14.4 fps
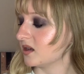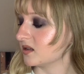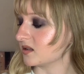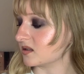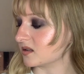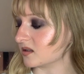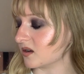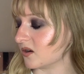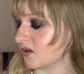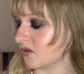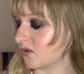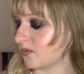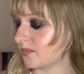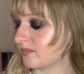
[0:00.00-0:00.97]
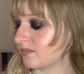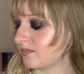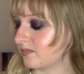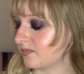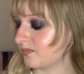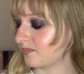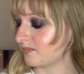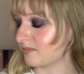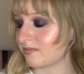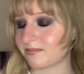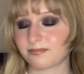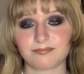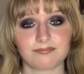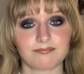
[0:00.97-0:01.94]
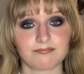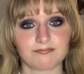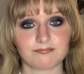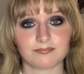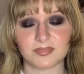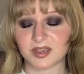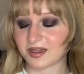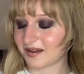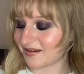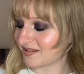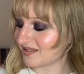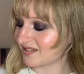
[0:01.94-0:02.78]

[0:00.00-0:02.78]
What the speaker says: So yeah,